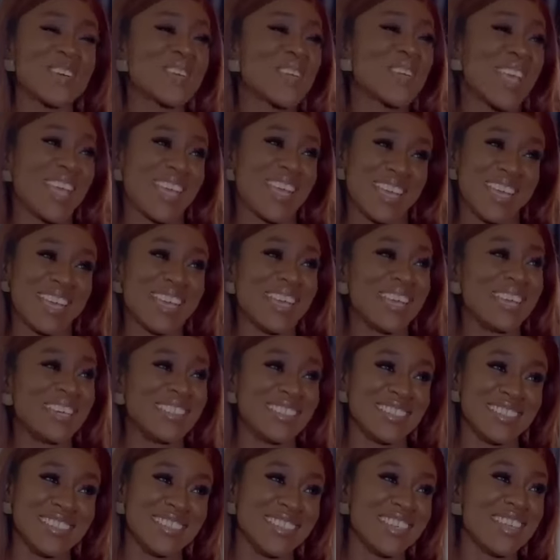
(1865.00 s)
Okay.
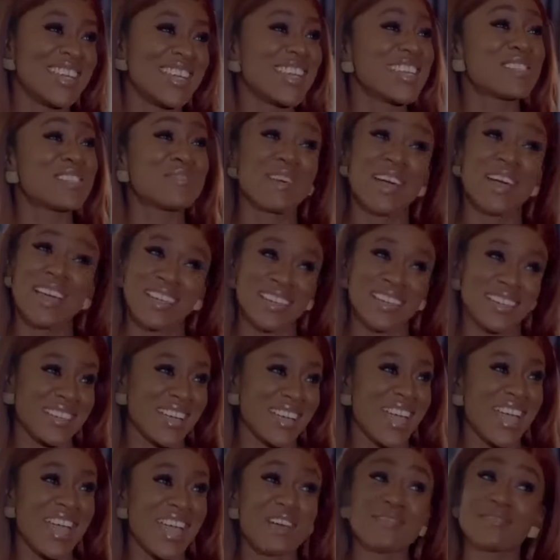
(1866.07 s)
It's
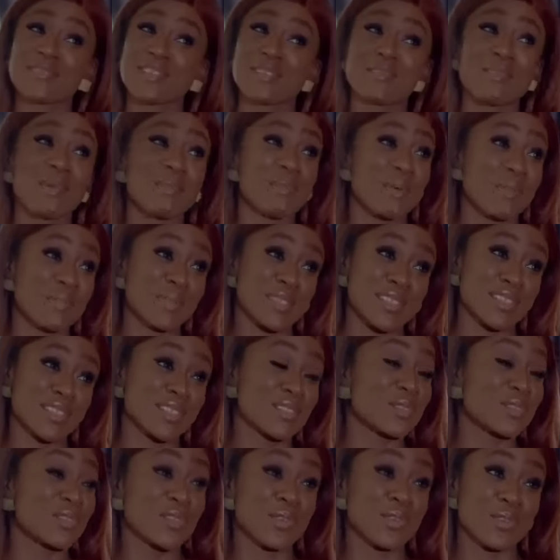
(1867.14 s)
fine. I have 3 more
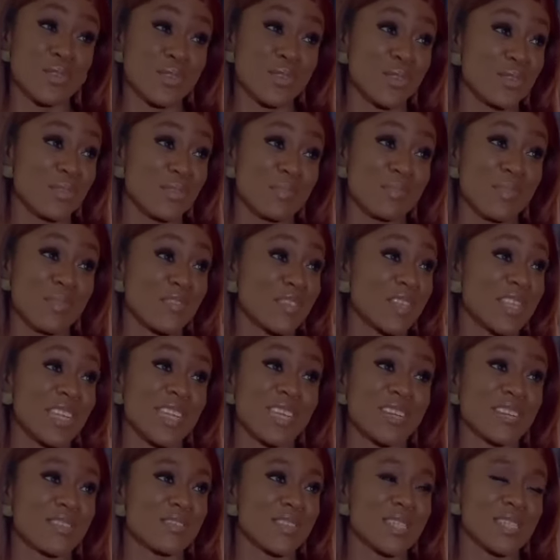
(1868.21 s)
properties to show you
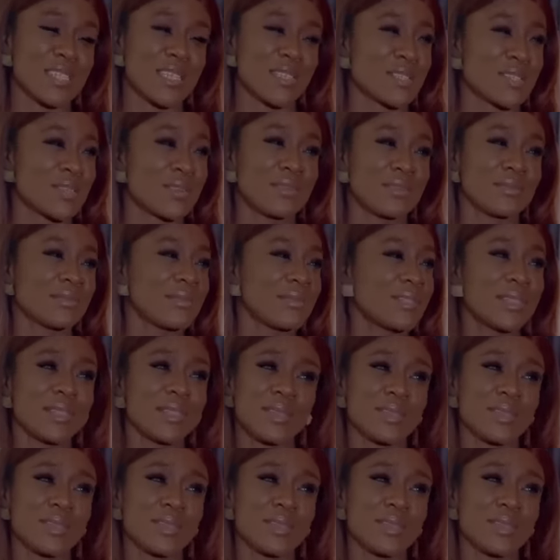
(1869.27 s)
before the end of the day, so